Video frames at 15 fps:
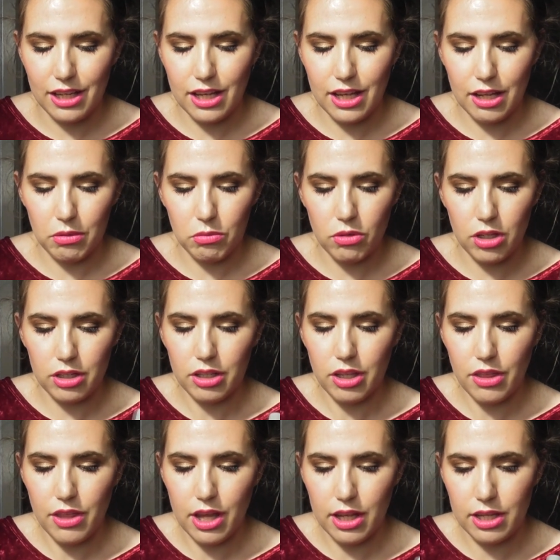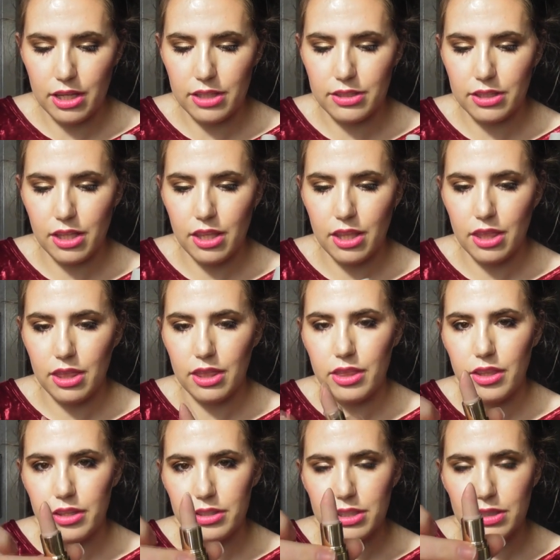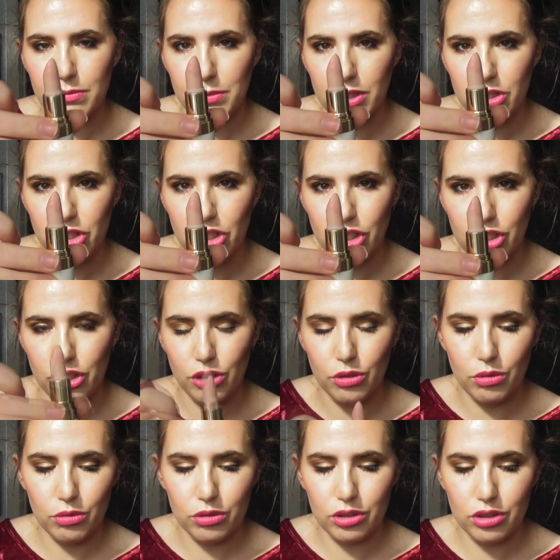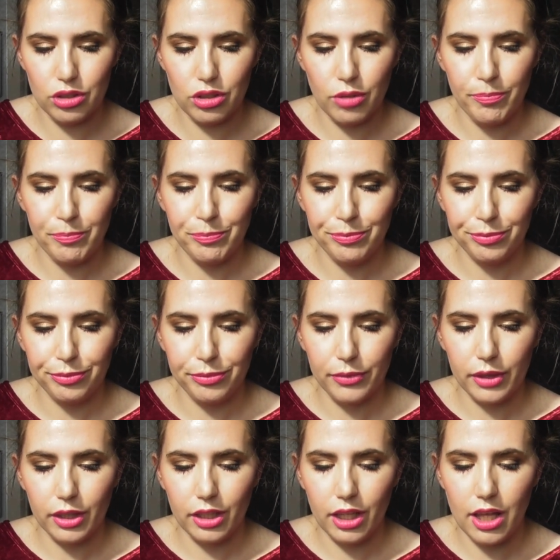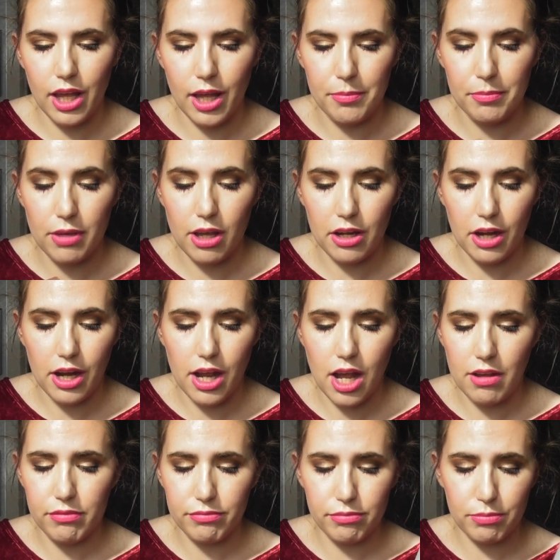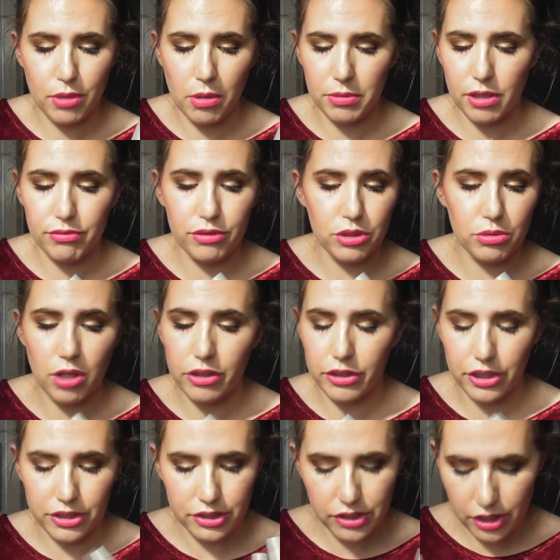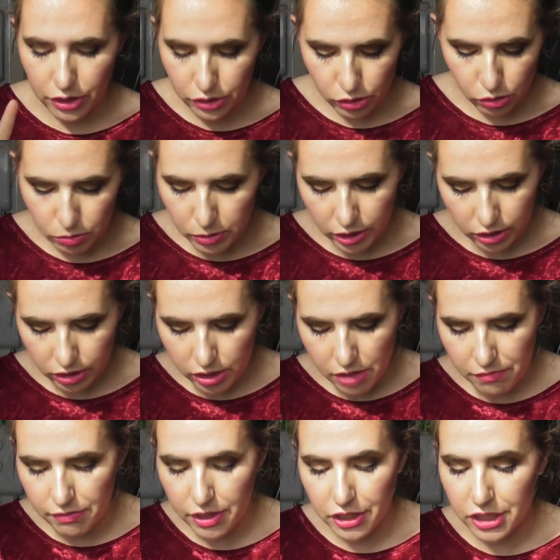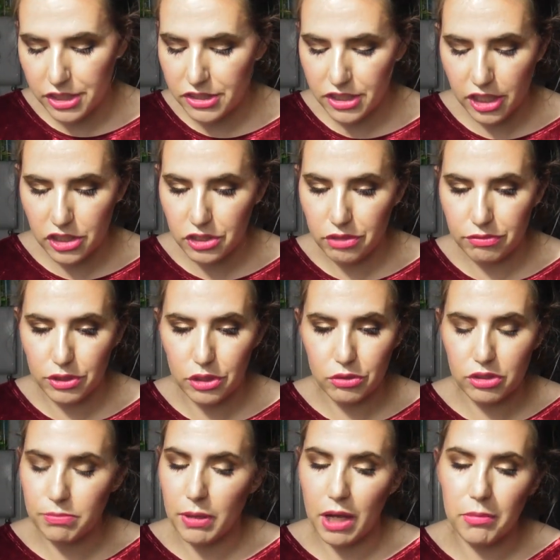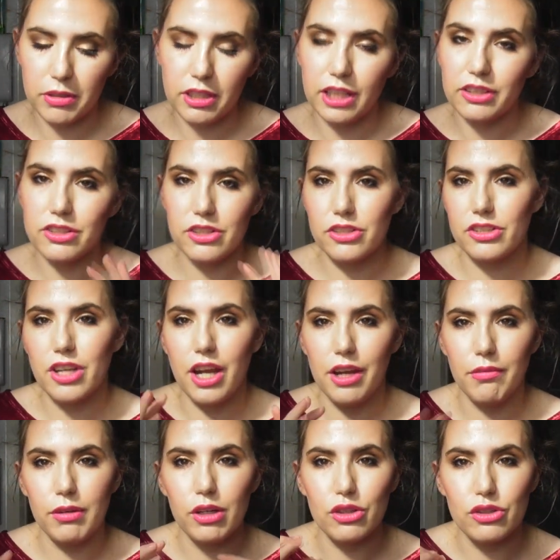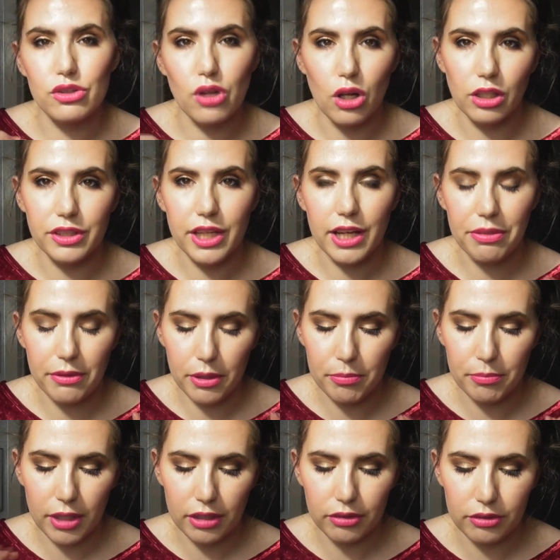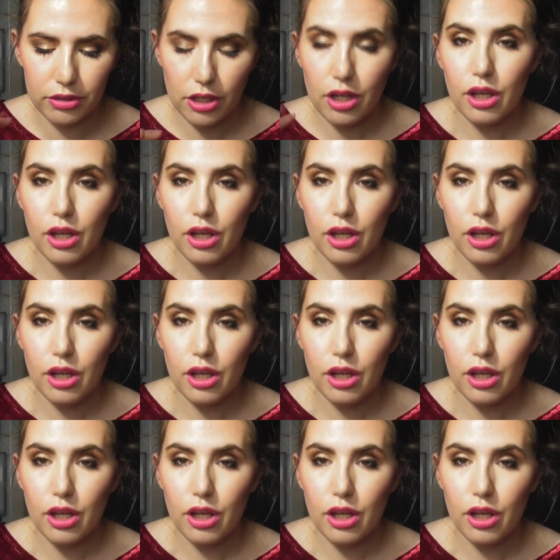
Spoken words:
and one that is this much used. And I have probably a few others that are open in various stages of use, but I would like to just try and consolidate them and